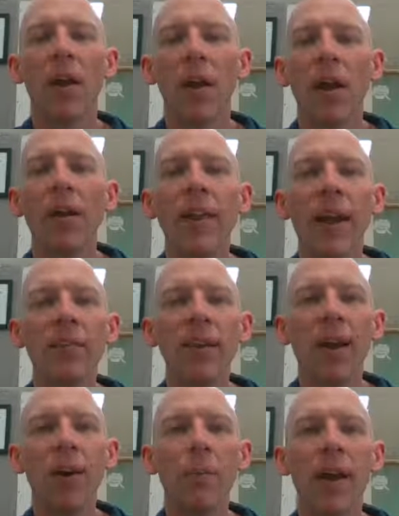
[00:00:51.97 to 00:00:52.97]
And that is
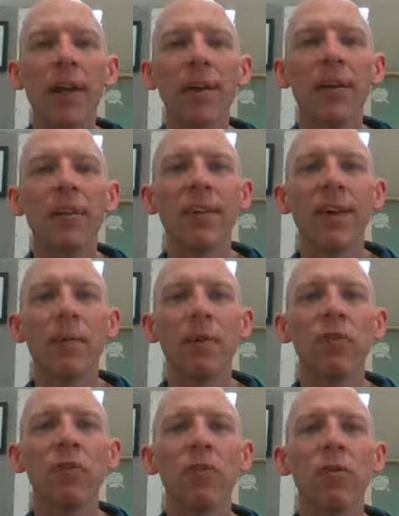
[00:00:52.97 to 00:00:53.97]
how a magnet is able
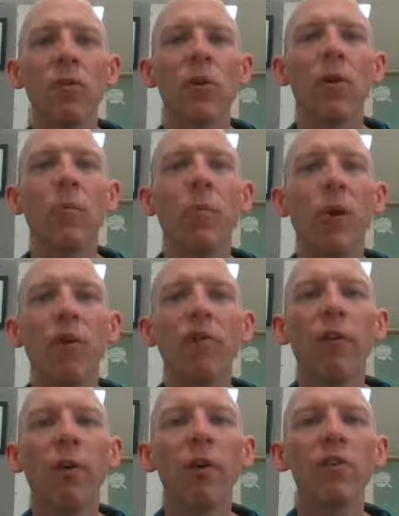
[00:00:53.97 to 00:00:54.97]
to put a
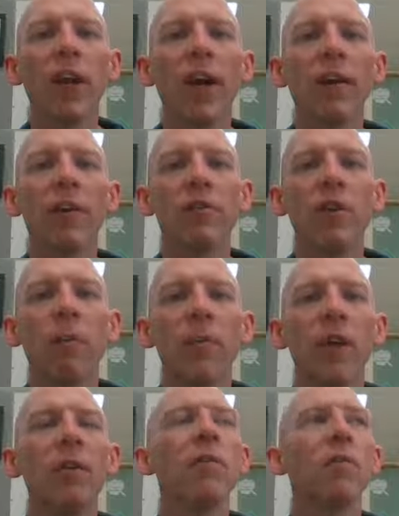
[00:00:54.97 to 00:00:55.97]
force on
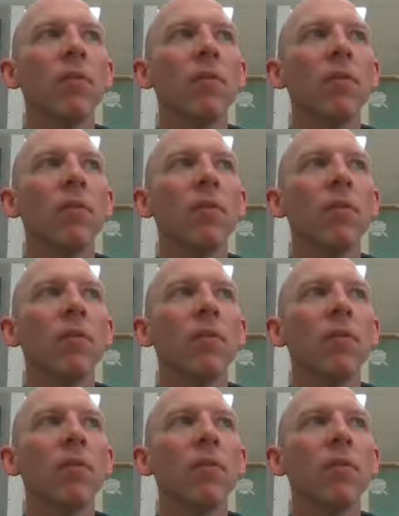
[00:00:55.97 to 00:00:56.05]
something,